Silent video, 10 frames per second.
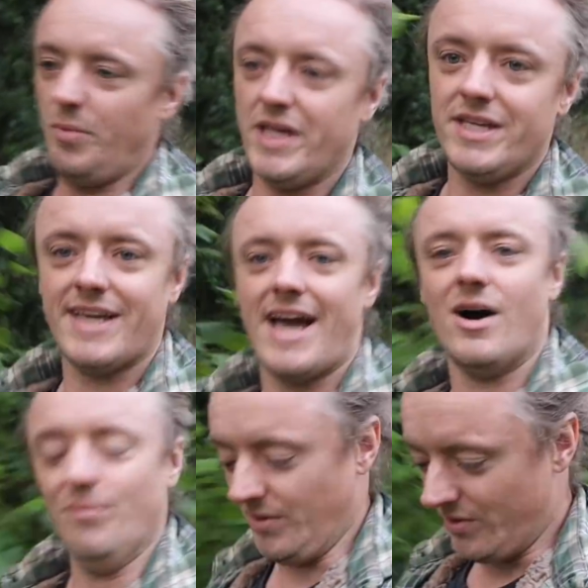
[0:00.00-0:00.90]
peak
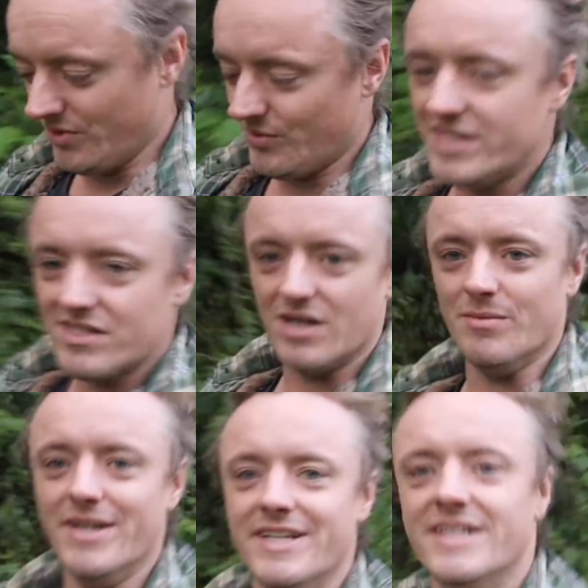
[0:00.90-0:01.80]
output on the wind
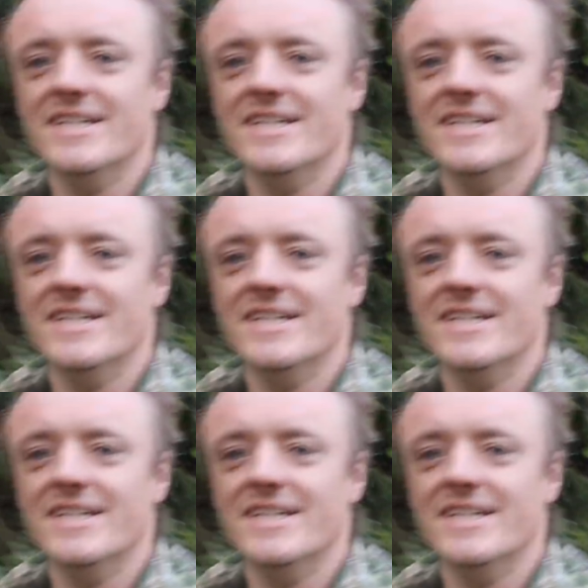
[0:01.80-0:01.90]
turbine.